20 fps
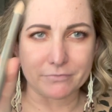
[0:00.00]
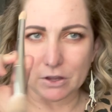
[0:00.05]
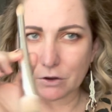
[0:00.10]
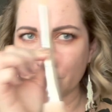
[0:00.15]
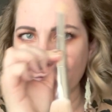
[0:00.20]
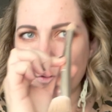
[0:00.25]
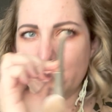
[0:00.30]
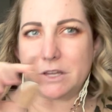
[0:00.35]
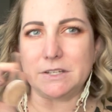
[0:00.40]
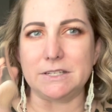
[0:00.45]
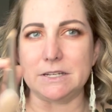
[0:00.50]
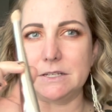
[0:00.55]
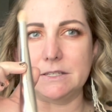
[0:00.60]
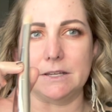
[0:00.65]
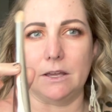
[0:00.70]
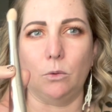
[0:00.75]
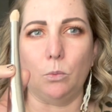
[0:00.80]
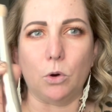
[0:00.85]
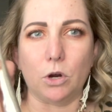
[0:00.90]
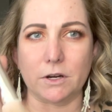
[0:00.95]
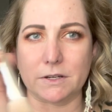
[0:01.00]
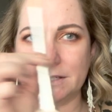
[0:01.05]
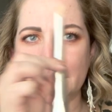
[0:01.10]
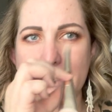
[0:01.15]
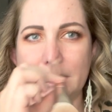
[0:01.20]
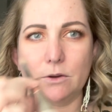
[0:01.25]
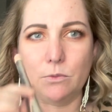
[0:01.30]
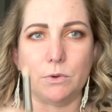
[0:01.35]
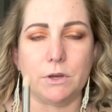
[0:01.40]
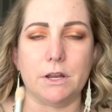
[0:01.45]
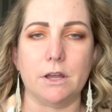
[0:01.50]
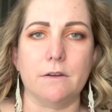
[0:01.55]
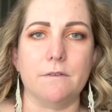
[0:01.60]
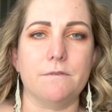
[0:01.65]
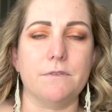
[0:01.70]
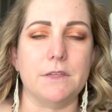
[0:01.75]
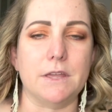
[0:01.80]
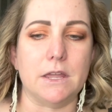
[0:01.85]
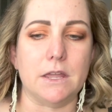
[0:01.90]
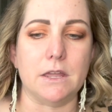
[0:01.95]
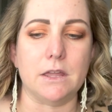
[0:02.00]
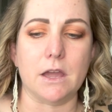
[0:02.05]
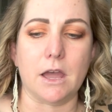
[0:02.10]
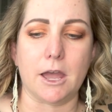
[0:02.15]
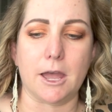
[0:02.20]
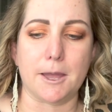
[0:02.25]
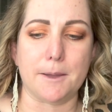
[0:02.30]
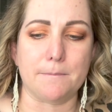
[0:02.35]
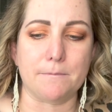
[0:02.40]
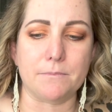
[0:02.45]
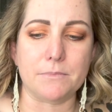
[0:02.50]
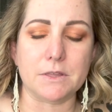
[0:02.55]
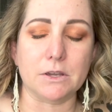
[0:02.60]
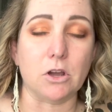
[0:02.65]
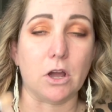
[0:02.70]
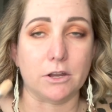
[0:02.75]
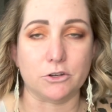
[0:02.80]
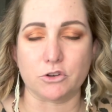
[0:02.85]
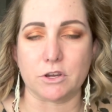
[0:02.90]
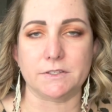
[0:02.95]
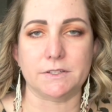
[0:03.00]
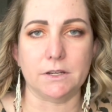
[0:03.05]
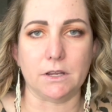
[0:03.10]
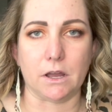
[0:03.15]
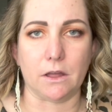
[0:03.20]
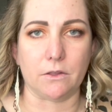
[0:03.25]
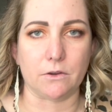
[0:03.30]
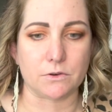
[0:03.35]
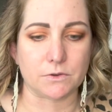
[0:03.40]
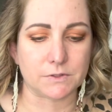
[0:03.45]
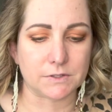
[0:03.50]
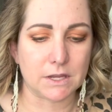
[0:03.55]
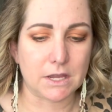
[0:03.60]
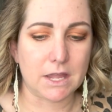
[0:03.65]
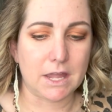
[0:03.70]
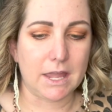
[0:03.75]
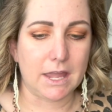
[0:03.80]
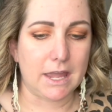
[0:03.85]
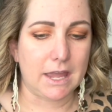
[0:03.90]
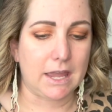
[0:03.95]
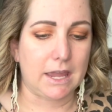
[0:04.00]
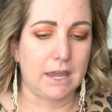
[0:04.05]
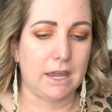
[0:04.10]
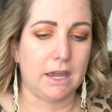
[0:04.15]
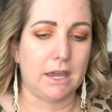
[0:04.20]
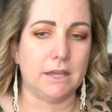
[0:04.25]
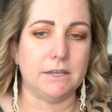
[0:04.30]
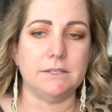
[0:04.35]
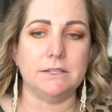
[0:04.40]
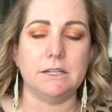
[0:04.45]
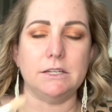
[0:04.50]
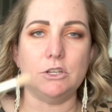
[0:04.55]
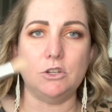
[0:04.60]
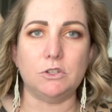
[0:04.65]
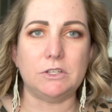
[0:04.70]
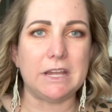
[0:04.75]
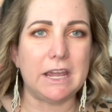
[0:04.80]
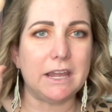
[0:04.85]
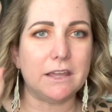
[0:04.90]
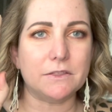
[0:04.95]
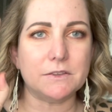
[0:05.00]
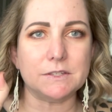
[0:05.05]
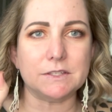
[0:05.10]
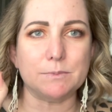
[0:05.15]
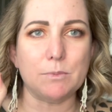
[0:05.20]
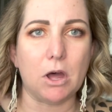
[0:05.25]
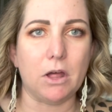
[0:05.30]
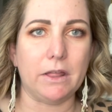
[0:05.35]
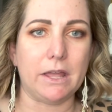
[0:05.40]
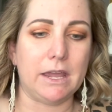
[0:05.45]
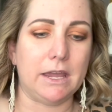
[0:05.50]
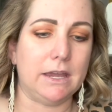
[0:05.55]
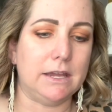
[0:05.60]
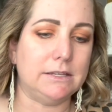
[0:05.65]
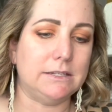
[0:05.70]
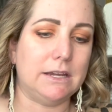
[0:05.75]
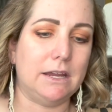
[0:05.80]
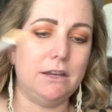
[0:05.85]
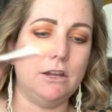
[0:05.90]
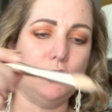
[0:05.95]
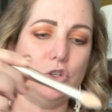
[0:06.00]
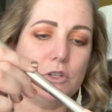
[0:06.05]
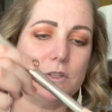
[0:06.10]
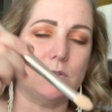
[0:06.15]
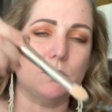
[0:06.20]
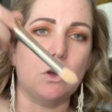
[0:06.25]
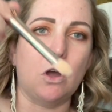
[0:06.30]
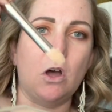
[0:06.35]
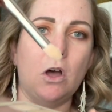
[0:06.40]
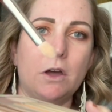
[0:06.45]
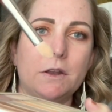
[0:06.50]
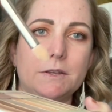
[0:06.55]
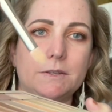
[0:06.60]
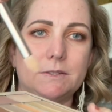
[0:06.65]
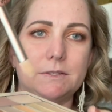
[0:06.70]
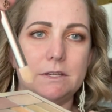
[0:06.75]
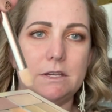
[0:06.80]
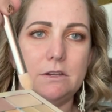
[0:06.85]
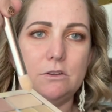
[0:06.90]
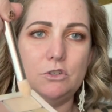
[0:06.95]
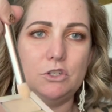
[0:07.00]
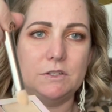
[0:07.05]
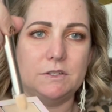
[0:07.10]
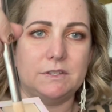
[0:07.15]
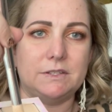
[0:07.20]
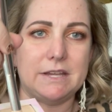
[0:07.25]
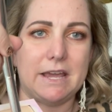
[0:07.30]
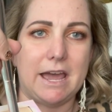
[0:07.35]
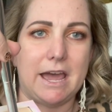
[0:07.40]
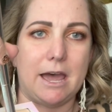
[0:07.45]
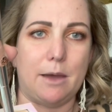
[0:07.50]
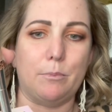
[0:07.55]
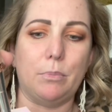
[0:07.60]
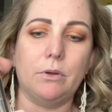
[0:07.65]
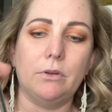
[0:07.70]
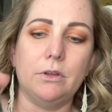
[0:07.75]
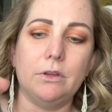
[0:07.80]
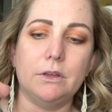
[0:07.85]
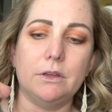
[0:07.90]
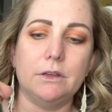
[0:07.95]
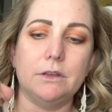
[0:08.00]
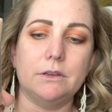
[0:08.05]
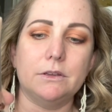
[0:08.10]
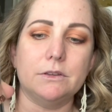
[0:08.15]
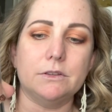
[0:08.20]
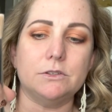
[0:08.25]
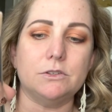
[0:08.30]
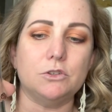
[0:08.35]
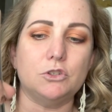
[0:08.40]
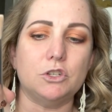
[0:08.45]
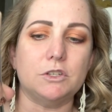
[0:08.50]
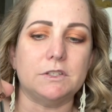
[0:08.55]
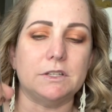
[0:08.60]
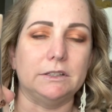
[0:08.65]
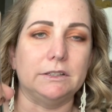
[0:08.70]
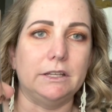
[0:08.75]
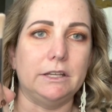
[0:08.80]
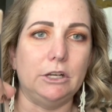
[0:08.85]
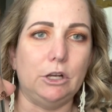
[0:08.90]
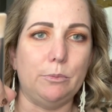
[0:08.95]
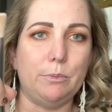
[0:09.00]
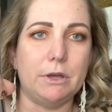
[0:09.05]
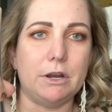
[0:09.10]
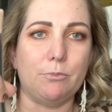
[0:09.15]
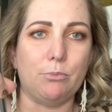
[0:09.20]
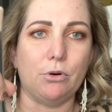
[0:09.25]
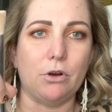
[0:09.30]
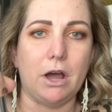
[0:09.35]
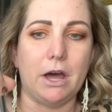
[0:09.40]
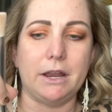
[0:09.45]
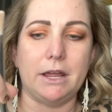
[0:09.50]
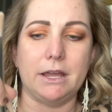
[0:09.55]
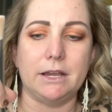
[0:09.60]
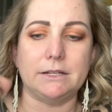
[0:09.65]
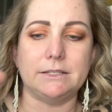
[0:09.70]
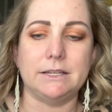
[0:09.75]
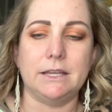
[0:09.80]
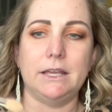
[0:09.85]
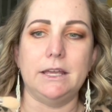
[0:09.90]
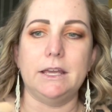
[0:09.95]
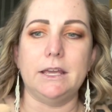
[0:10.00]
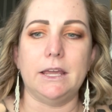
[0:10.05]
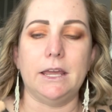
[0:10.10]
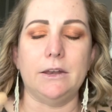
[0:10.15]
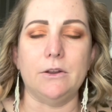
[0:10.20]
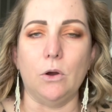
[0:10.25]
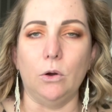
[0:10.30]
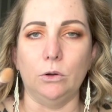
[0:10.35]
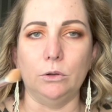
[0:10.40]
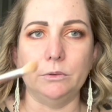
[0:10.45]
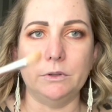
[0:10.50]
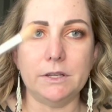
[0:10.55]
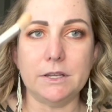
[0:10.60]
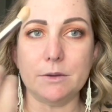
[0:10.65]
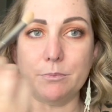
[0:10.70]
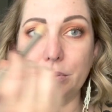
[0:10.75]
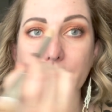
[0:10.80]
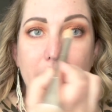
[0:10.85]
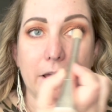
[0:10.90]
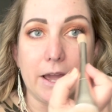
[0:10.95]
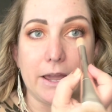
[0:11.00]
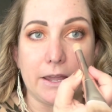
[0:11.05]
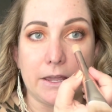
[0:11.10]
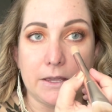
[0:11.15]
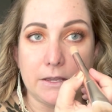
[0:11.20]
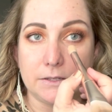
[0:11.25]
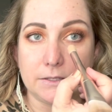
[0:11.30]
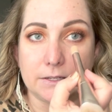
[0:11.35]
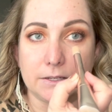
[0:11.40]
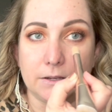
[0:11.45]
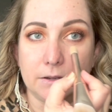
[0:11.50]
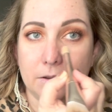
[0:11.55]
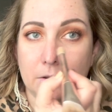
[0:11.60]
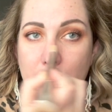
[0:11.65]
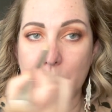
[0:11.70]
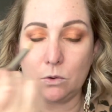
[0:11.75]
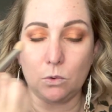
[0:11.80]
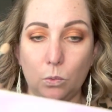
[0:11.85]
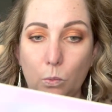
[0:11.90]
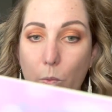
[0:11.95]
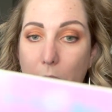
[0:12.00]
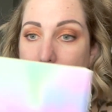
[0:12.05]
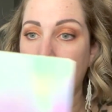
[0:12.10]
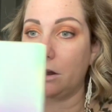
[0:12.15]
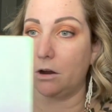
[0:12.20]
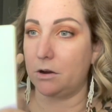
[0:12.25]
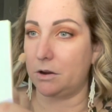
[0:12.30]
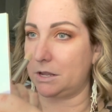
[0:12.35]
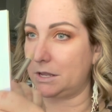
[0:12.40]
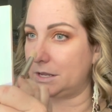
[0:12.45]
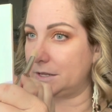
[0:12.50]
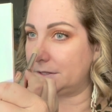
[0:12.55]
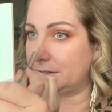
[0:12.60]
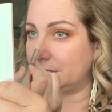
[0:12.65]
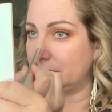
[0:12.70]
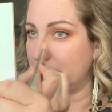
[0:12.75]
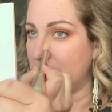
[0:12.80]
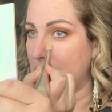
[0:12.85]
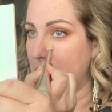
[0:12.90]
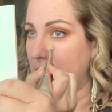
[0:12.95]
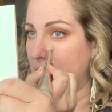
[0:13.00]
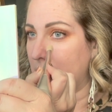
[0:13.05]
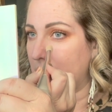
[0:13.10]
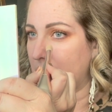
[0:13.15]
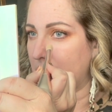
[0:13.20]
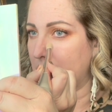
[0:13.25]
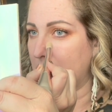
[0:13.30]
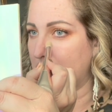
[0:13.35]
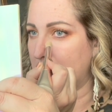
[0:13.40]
the detail work to get rid of the contrasting colors. And you take the small end and you just tap. So just a little bit of product and only apply it where it's needed.